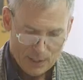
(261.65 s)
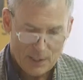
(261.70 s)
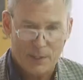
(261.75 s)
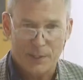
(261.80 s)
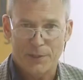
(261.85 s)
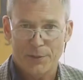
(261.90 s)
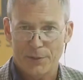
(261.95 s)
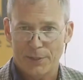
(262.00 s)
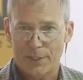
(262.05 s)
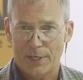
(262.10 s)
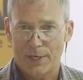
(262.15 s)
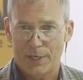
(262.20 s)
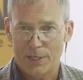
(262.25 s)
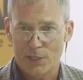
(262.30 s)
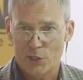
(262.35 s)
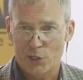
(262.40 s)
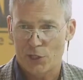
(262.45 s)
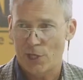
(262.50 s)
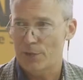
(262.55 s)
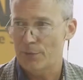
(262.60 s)
Clear
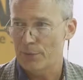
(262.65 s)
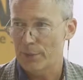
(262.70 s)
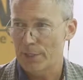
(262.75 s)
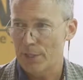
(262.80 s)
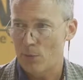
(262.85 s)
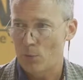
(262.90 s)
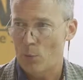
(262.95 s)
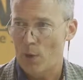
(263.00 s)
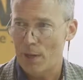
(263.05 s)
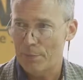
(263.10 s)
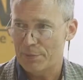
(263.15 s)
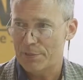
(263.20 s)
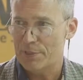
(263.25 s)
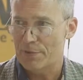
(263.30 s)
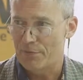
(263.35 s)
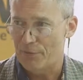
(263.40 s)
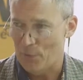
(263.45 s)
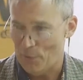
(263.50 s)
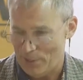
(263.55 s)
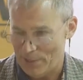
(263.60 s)
cutting generally wipes
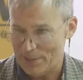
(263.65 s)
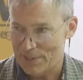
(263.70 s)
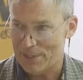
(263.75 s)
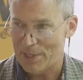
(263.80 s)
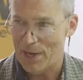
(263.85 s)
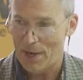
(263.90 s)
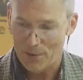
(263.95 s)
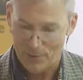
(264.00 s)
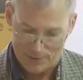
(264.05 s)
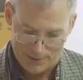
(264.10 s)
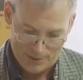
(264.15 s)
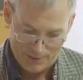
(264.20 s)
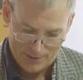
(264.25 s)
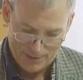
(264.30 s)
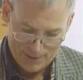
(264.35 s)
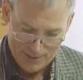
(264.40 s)
a forest out,